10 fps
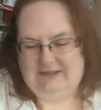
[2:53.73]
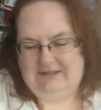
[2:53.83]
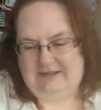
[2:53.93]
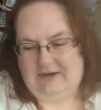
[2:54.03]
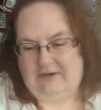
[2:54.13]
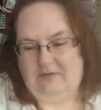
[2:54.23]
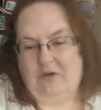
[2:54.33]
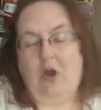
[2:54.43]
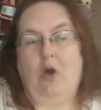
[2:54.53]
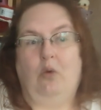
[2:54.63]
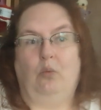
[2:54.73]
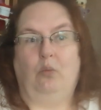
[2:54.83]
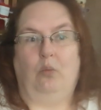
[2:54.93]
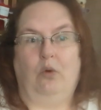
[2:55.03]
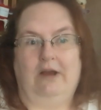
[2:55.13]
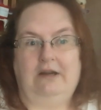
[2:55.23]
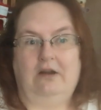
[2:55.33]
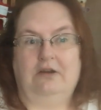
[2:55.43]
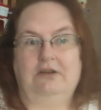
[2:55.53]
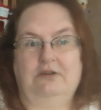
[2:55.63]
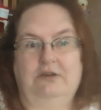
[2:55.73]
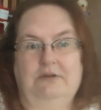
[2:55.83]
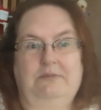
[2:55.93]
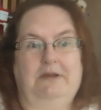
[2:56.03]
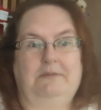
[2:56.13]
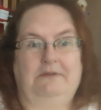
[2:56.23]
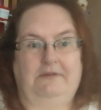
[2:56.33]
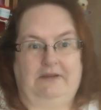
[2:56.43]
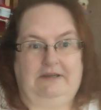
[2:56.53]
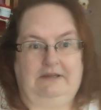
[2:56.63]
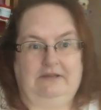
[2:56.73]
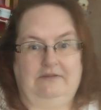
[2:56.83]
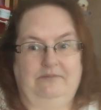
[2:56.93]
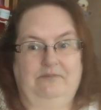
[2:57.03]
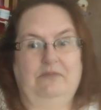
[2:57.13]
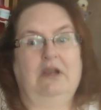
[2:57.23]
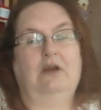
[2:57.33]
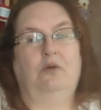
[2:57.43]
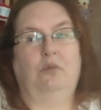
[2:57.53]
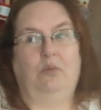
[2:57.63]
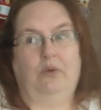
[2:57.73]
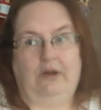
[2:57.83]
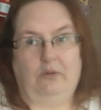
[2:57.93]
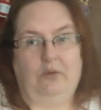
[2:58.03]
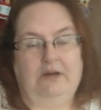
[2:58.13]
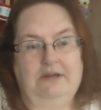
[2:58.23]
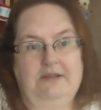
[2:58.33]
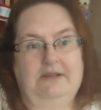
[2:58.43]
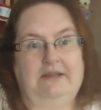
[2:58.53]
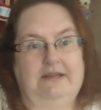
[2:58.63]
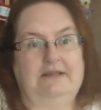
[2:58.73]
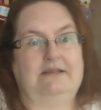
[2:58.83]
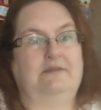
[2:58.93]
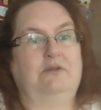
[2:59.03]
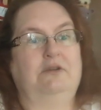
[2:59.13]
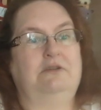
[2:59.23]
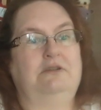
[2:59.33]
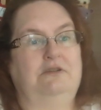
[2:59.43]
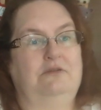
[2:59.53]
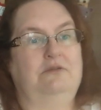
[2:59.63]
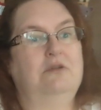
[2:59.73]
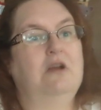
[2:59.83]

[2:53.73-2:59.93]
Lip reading: So what are you going to be able to find here? Well, one of the things I'm going to do